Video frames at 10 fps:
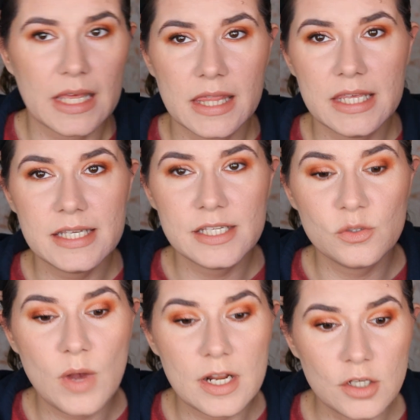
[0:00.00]
This is
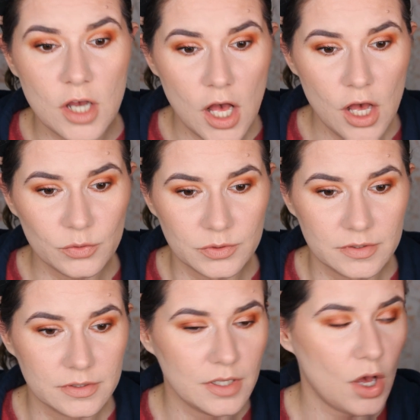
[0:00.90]
one coat.
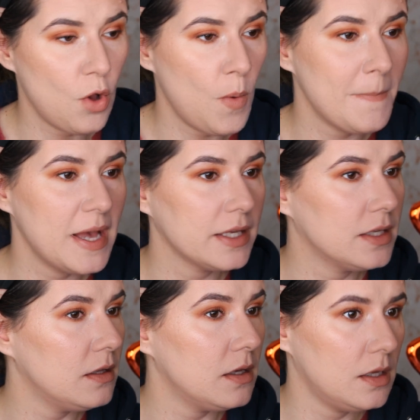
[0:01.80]
Oh my
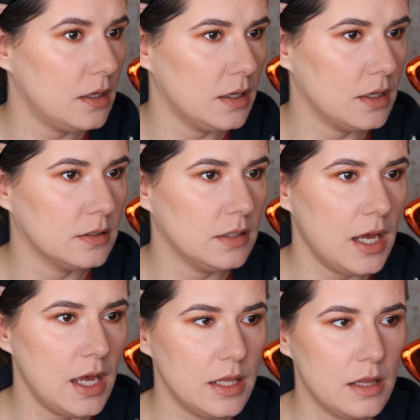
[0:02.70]
God.
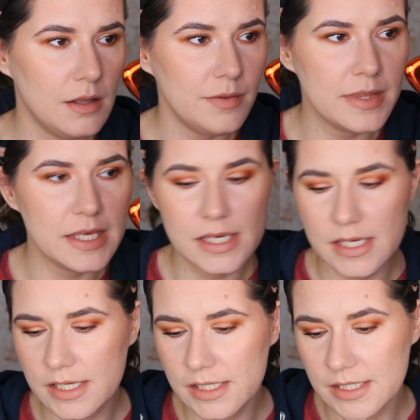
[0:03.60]
I love
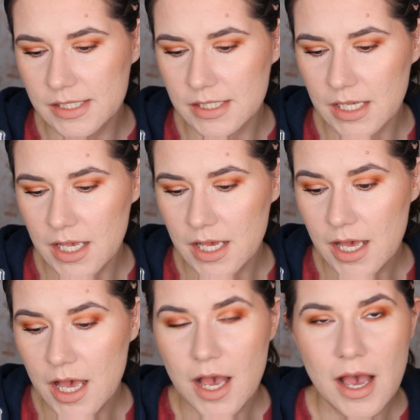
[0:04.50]
this.
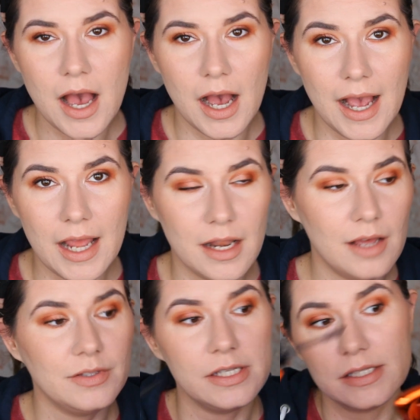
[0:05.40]
I
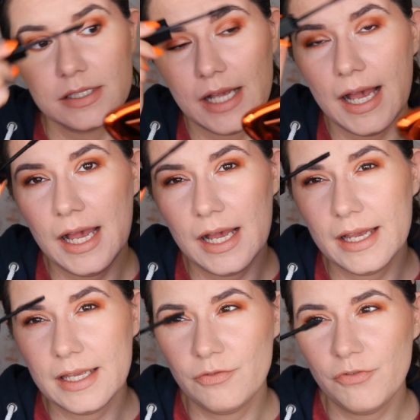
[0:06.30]
love this.
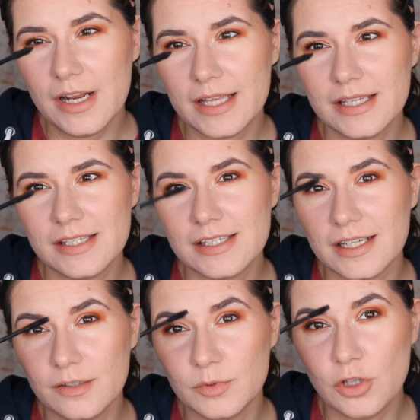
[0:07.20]
I feel like this is a
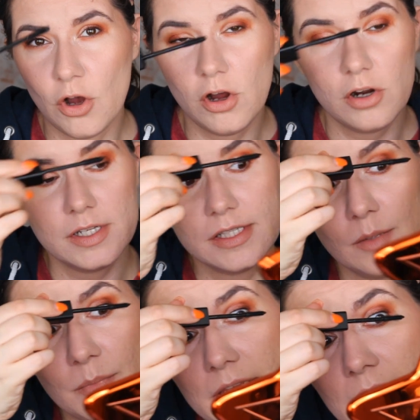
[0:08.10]
little bit hard, this
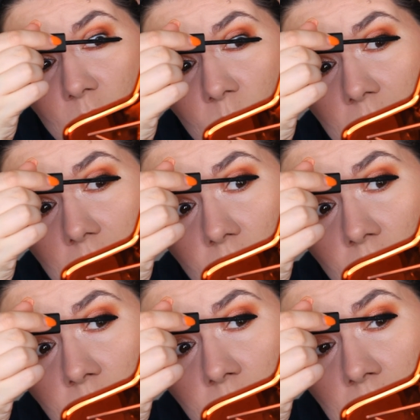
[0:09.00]
applicator, but
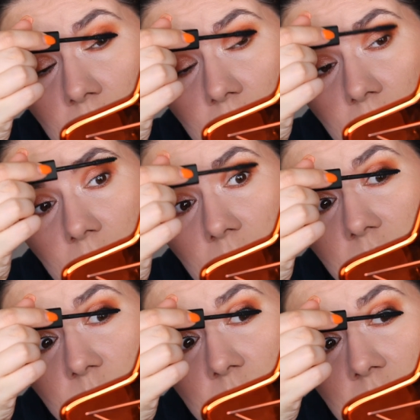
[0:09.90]
oh my God,
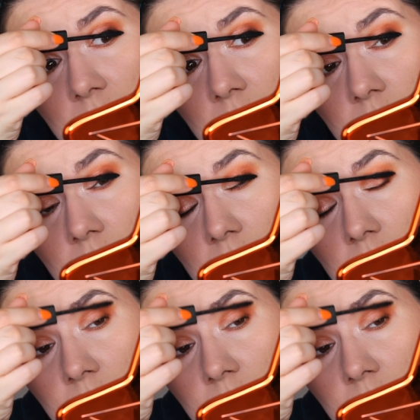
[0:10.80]
this mascara.